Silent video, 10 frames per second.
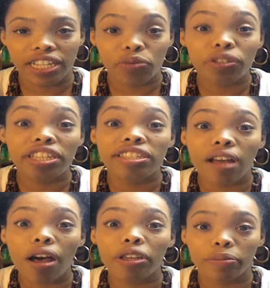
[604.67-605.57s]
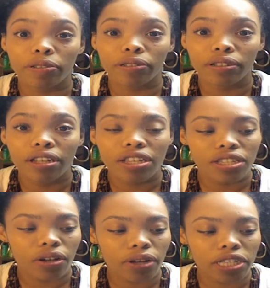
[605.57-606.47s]
It's really soluble,
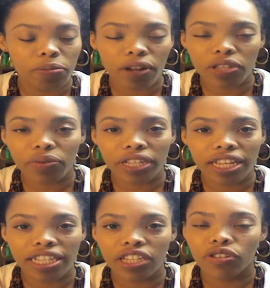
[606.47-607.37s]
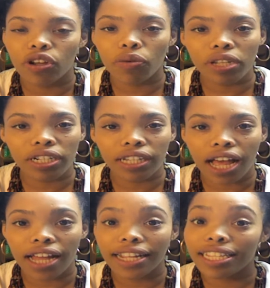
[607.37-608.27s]
so it spreads really easy. You don't need a
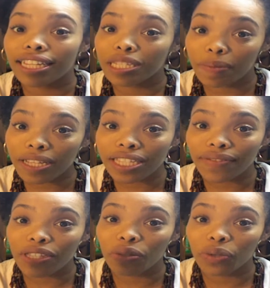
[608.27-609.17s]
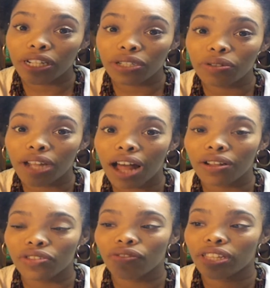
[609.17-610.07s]
lot. It's expensive. It's
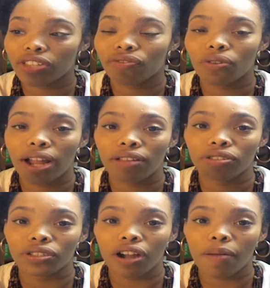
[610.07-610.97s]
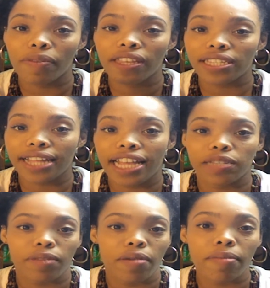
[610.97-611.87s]
$22 for this 4-ounce jar. But this
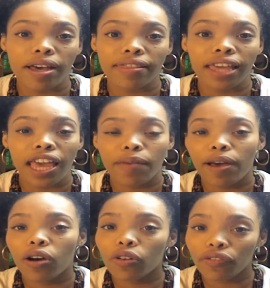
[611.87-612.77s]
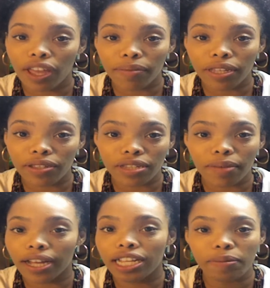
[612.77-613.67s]
lasts me a month, and my whole family uses it.
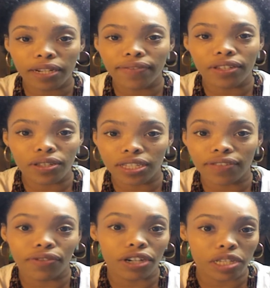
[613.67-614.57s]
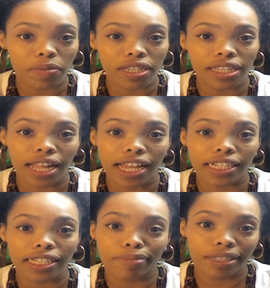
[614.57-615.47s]
My husband even uses it for his
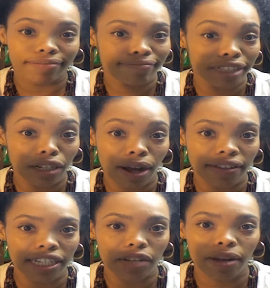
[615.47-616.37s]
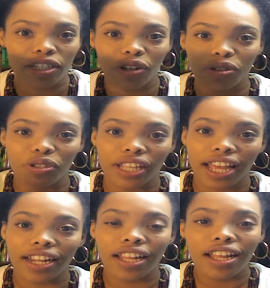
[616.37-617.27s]
mustache, but you don't have to tell him I told you
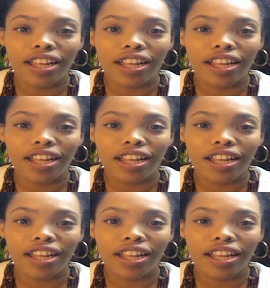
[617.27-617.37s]
that.